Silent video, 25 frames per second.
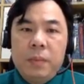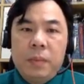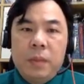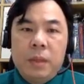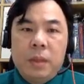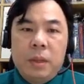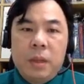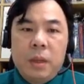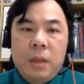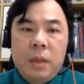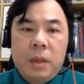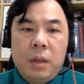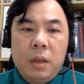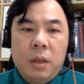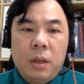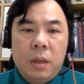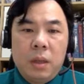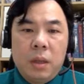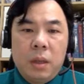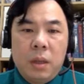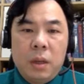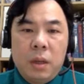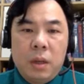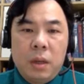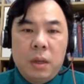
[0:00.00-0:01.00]
Okay.
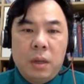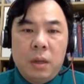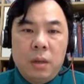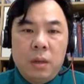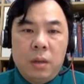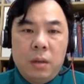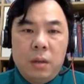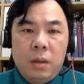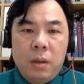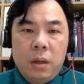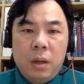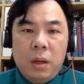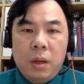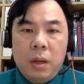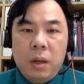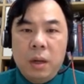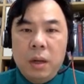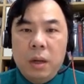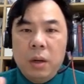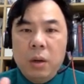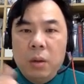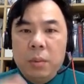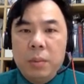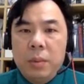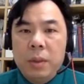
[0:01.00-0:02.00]
Now, I
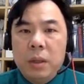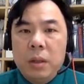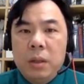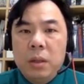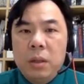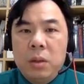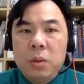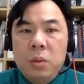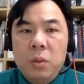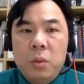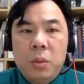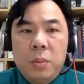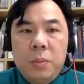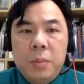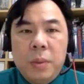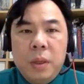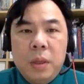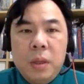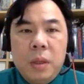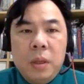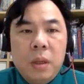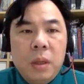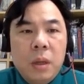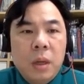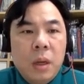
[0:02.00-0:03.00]
hope that this would
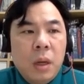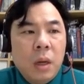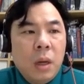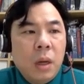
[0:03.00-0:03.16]
be